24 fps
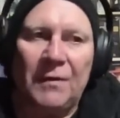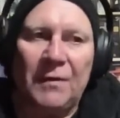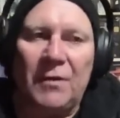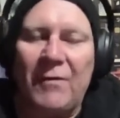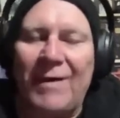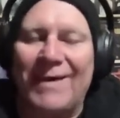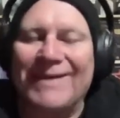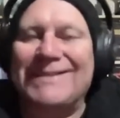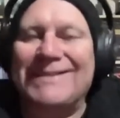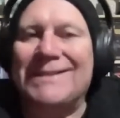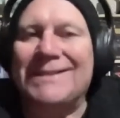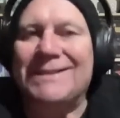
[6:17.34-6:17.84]
the
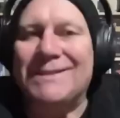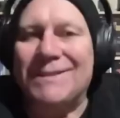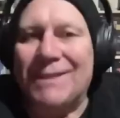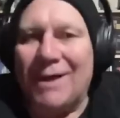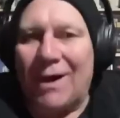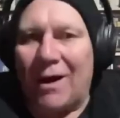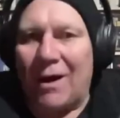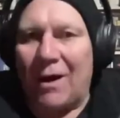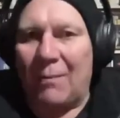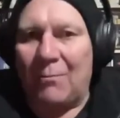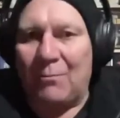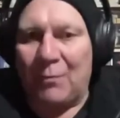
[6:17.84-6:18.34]
Greater
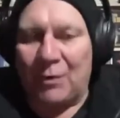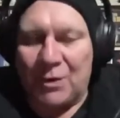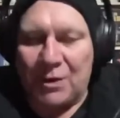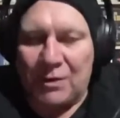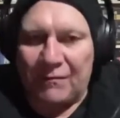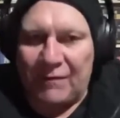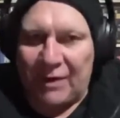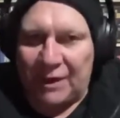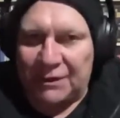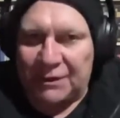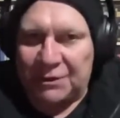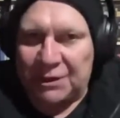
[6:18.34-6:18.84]
Zab,
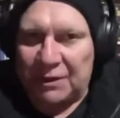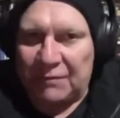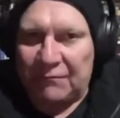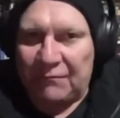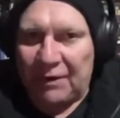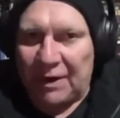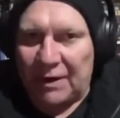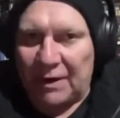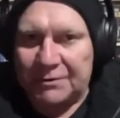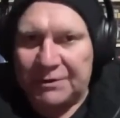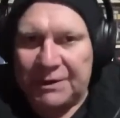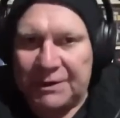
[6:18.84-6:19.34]
which eventually
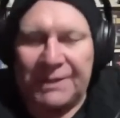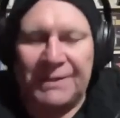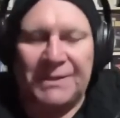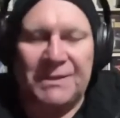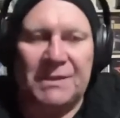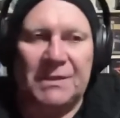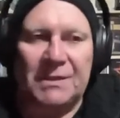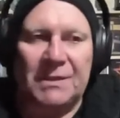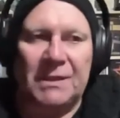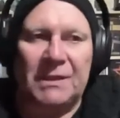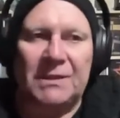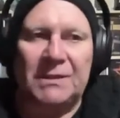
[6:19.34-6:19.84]
flows
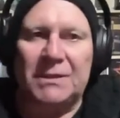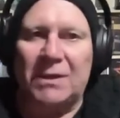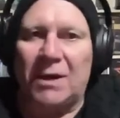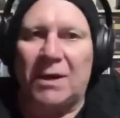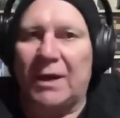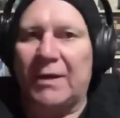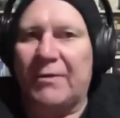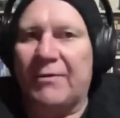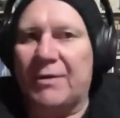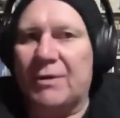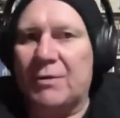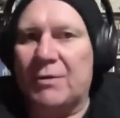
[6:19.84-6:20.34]
into the
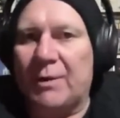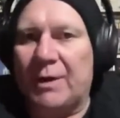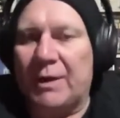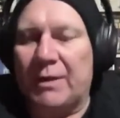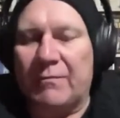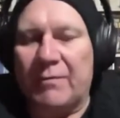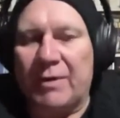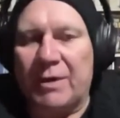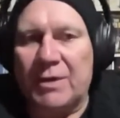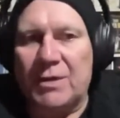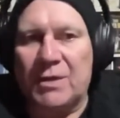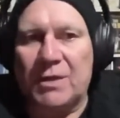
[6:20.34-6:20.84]
Tigris when
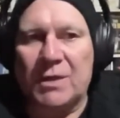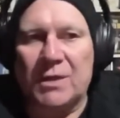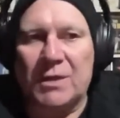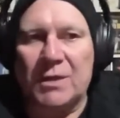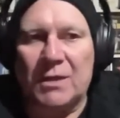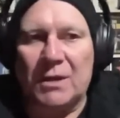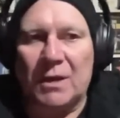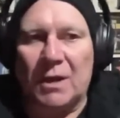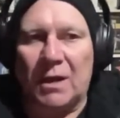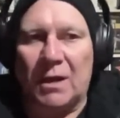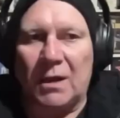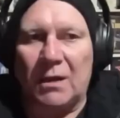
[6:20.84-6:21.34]
it
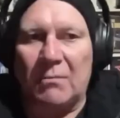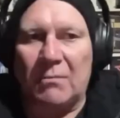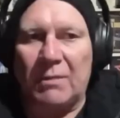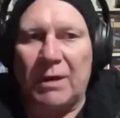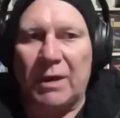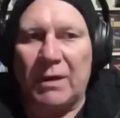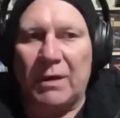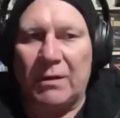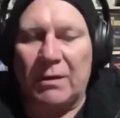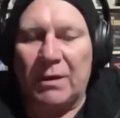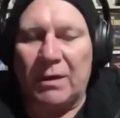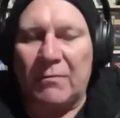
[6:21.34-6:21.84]
reaches
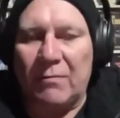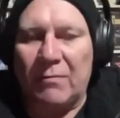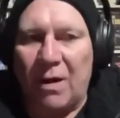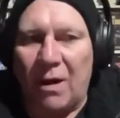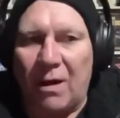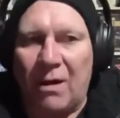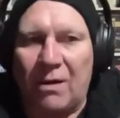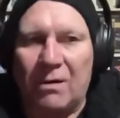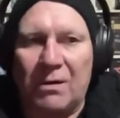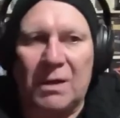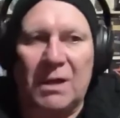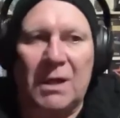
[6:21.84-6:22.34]

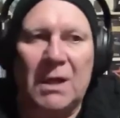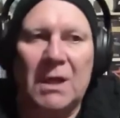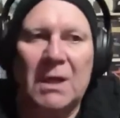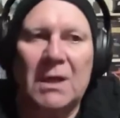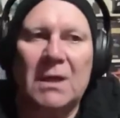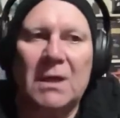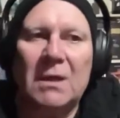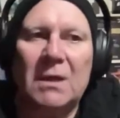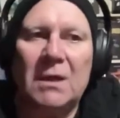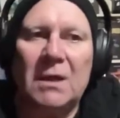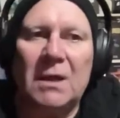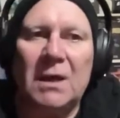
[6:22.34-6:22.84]
Iraq,
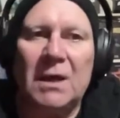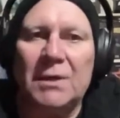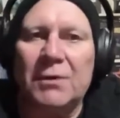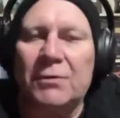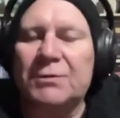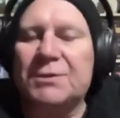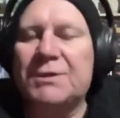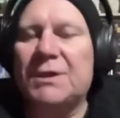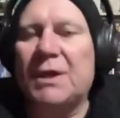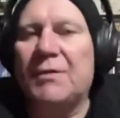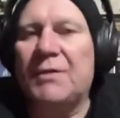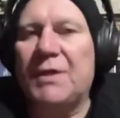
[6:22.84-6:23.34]
and
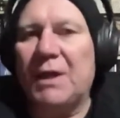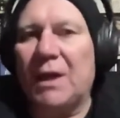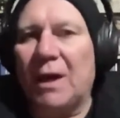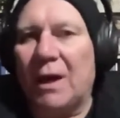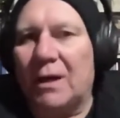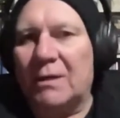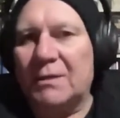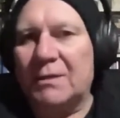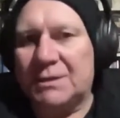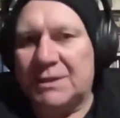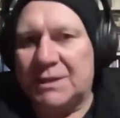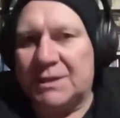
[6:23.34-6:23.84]
also the
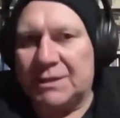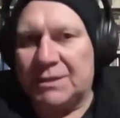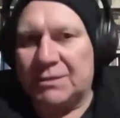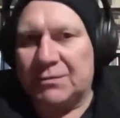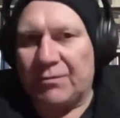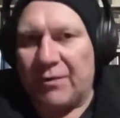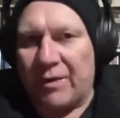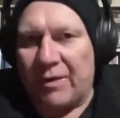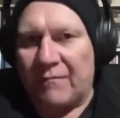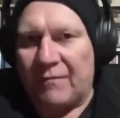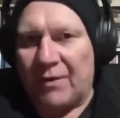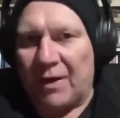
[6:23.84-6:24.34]

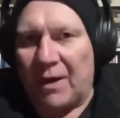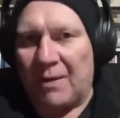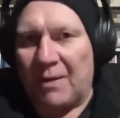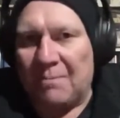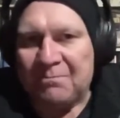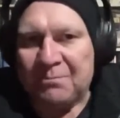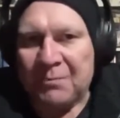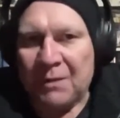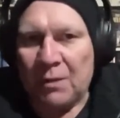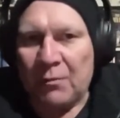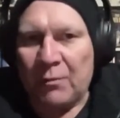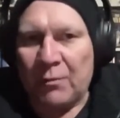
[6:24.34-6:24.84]
Artsis River,
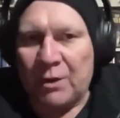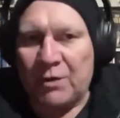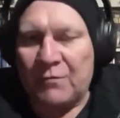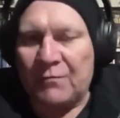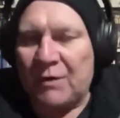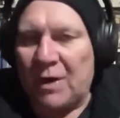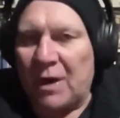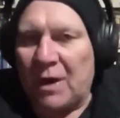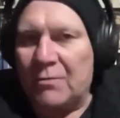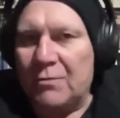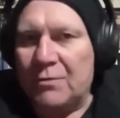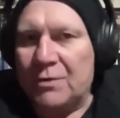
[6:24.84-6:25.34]
which
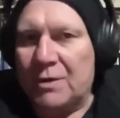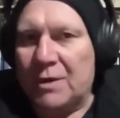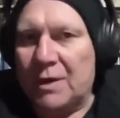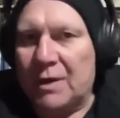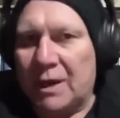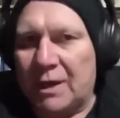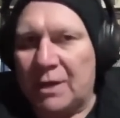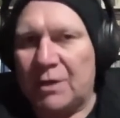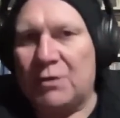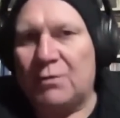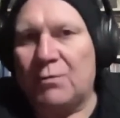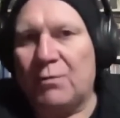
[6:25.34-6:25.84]
flows
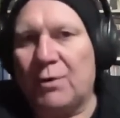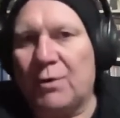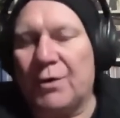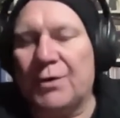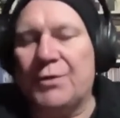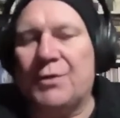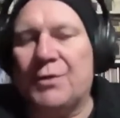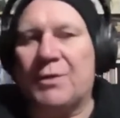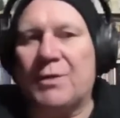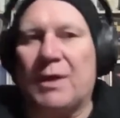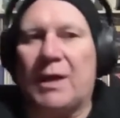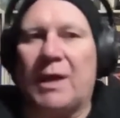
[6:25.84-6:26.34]

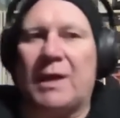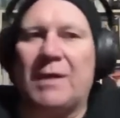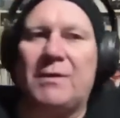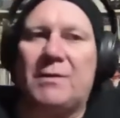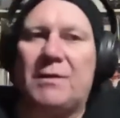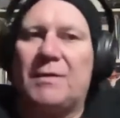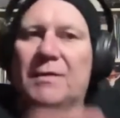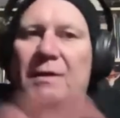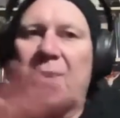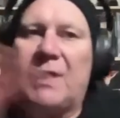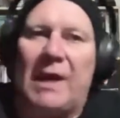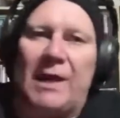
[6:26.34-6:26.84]
eastwards
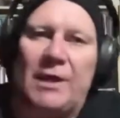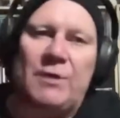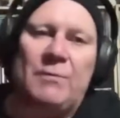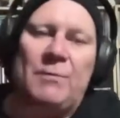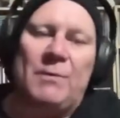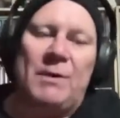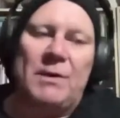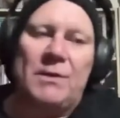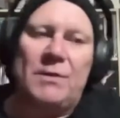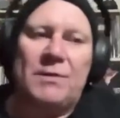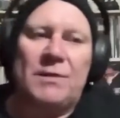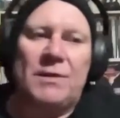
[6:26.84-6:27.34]
into the
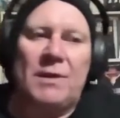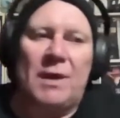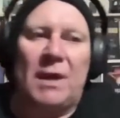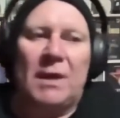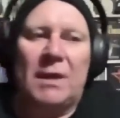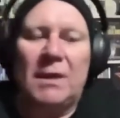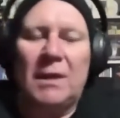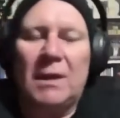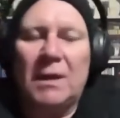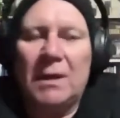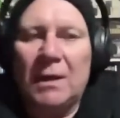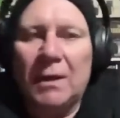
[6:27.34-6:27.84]
Caspian
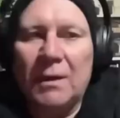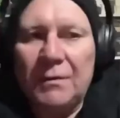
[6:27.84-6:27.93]
Sea.